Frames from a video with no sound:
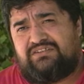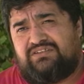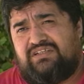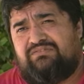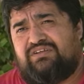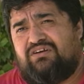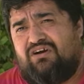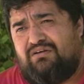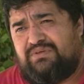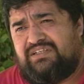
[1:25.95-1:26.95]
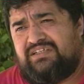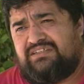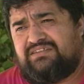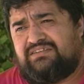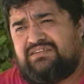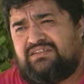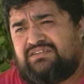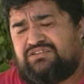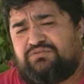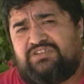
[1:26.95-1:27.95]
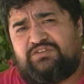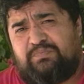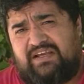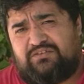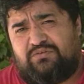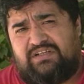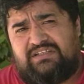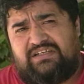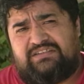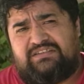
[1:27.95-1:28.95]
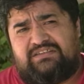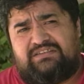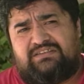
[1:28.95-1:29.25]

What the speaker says: to live in harmony, to respect one another,